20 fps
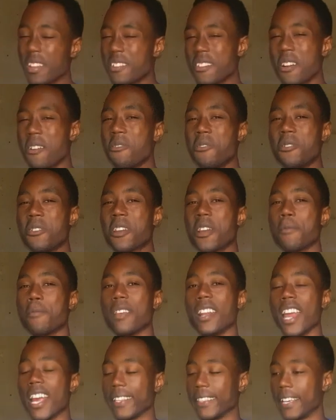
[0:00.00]
Don't look at
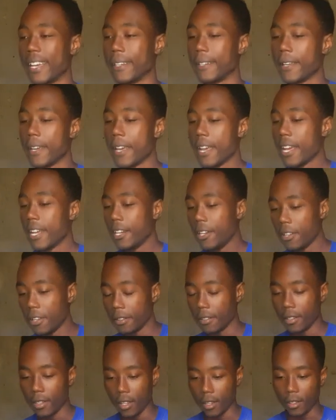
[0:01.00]
me like that.
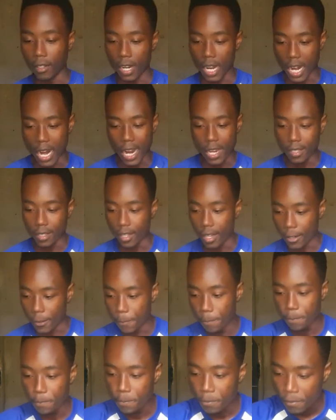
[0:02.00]
Look, like I said,
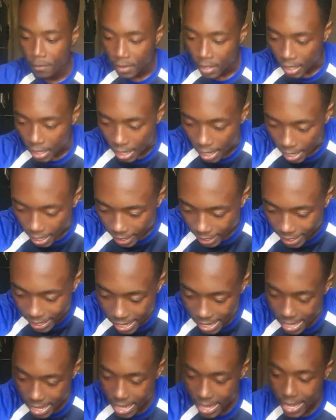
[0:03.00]

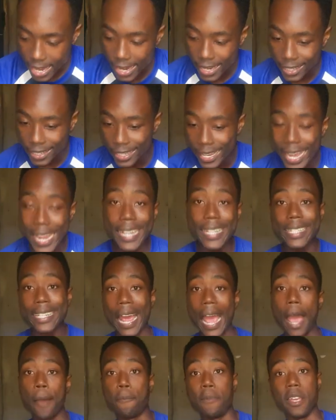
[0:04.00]
he is a
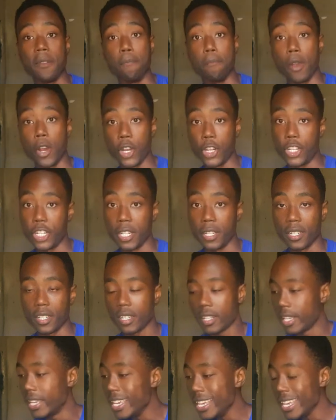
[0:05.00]
tap-in merchant.
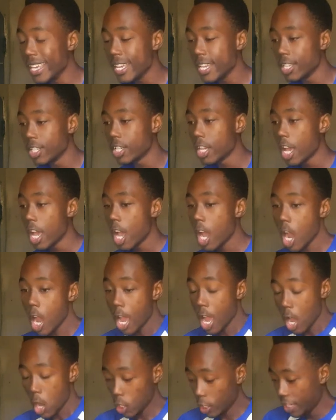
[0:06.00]
He is,
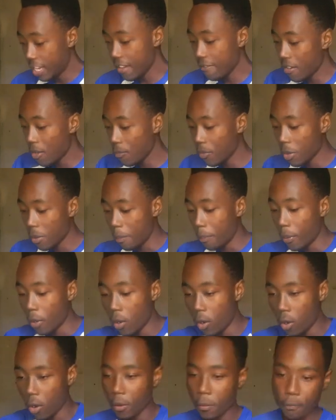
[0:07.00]
give him the
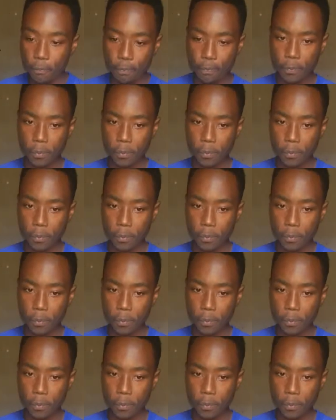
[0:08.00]
ball,